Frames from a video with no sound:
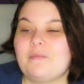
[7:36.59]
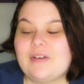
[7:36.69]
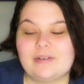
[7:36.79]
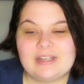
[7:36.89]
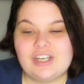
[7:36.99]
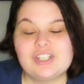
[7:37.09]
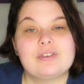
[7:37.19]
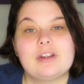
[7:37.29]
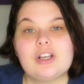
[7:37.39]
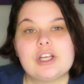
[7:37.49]
Foundations
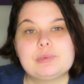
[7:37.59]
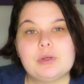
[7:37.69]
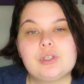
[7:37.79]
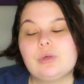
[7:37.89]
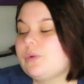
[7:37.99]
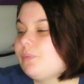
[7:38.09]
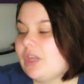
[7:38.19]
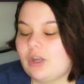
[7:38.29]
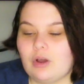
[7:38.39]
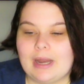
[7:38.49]
are in glass bottles,
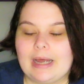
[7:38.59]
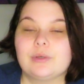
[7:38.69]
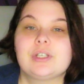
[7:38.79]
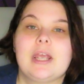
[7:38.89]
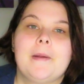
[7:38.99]
you're not allowed.